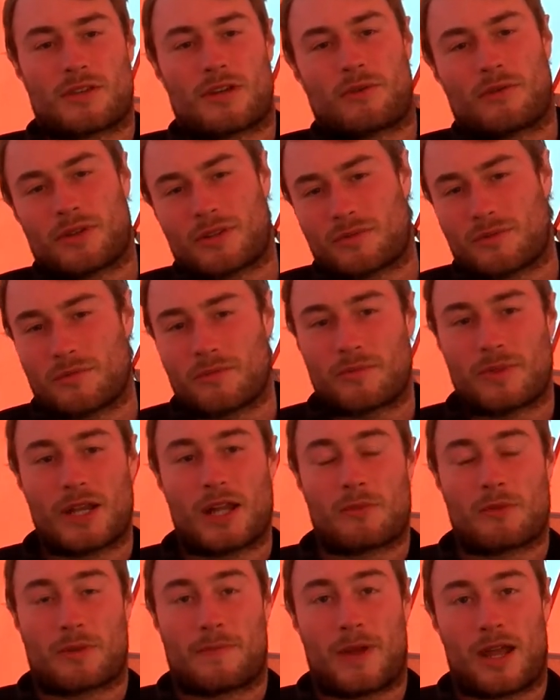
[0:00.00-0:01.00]
we've
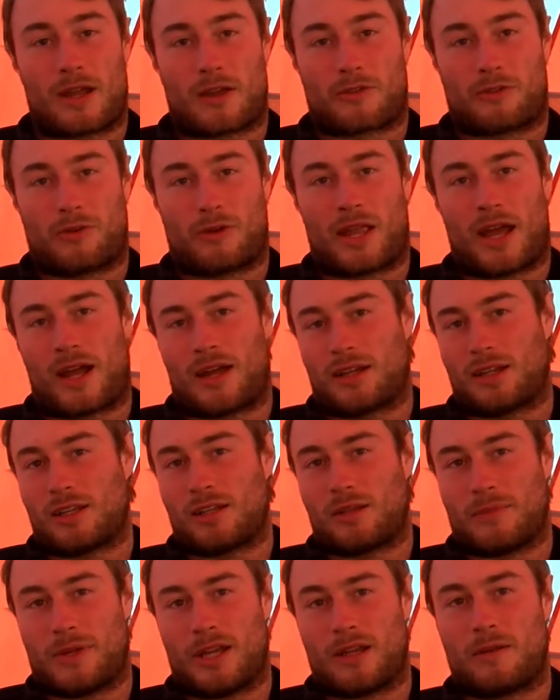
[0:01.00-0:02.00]
been able to pick through that a
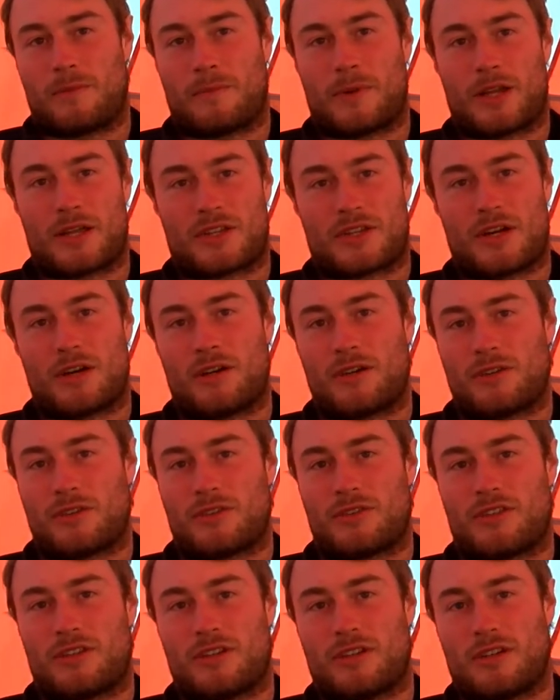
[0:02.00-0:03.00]
little bit, but it's
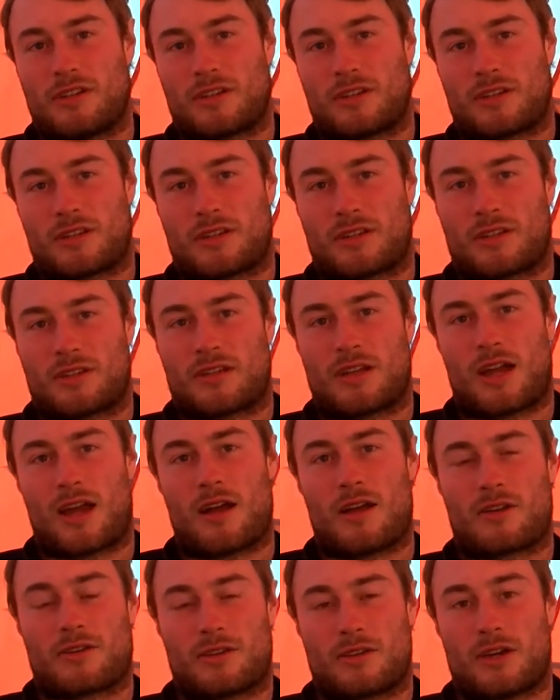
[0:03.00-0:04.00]
hard to
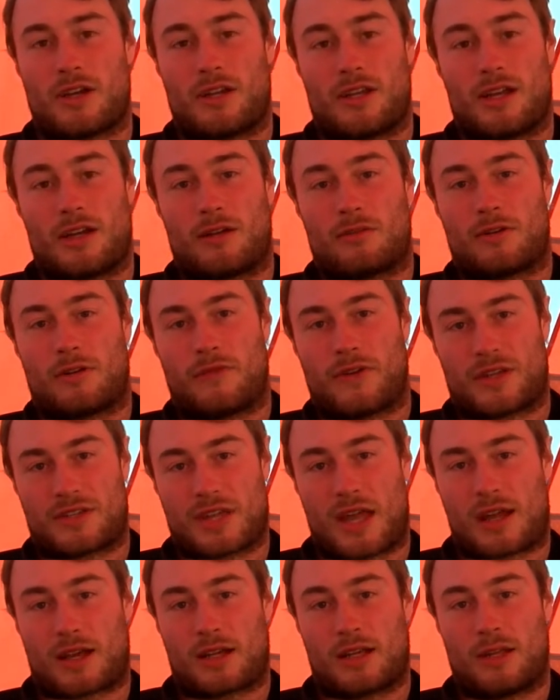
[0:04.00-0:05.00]
get a good idea of
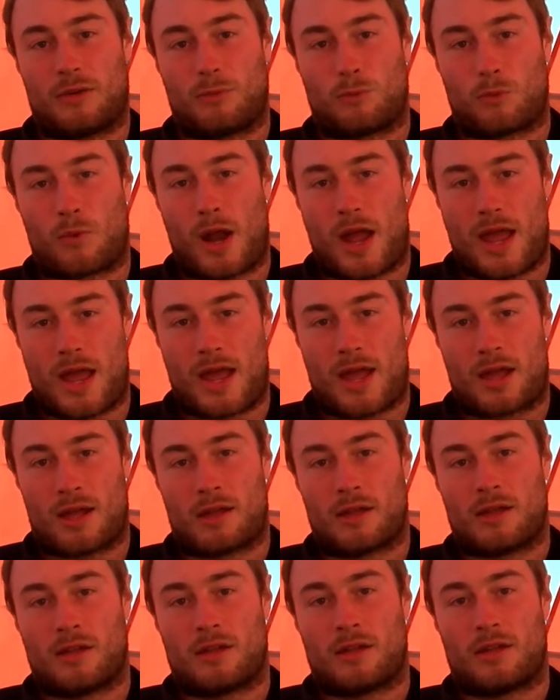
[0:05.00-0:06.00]
exactly where
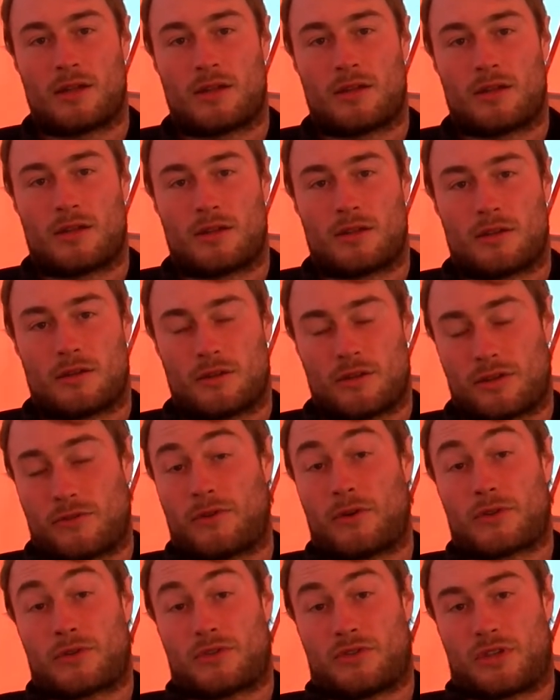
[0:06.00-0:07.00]
the
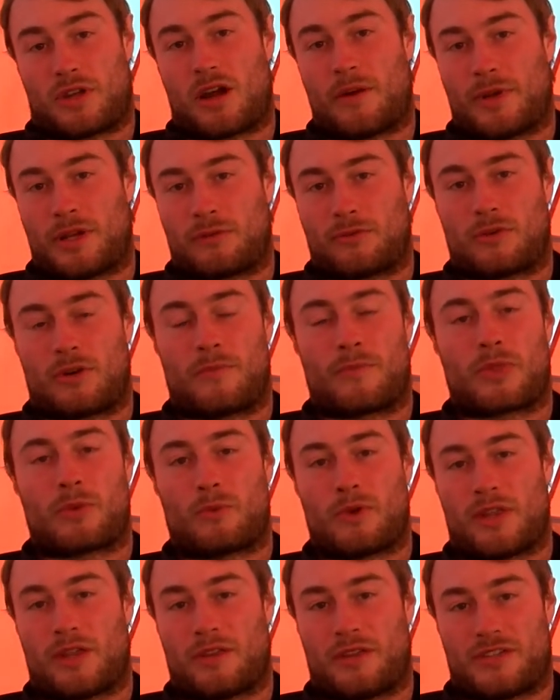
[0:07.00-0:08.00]
fossils are coming from
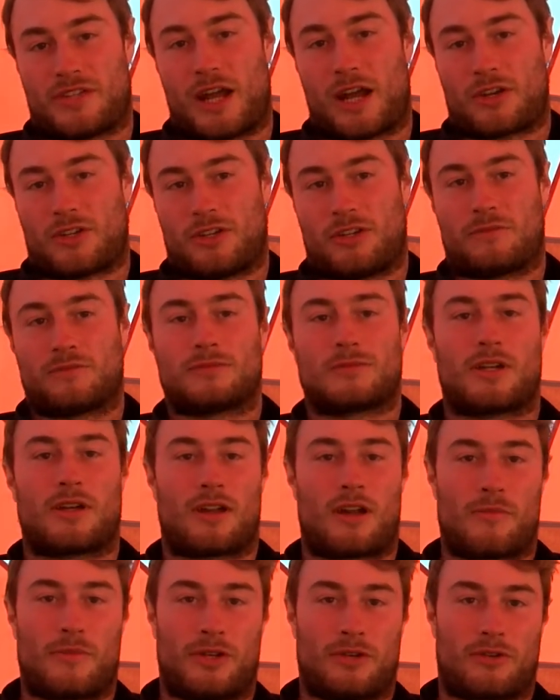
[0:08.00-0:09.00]
within the section.
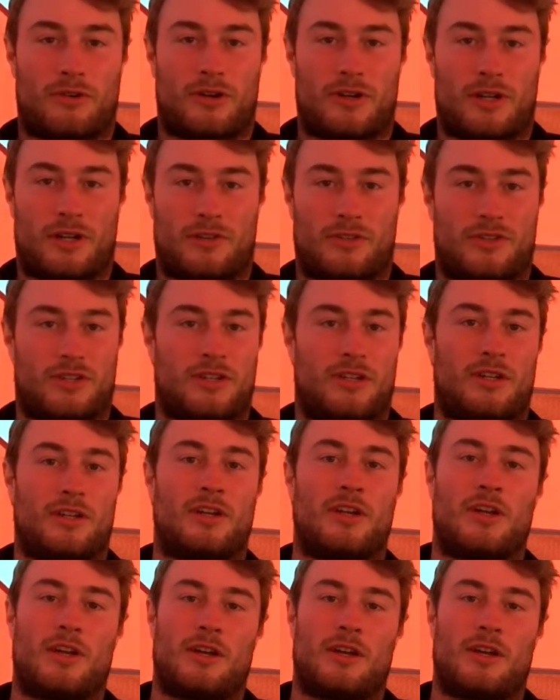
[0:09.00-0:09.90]
And I've been trying to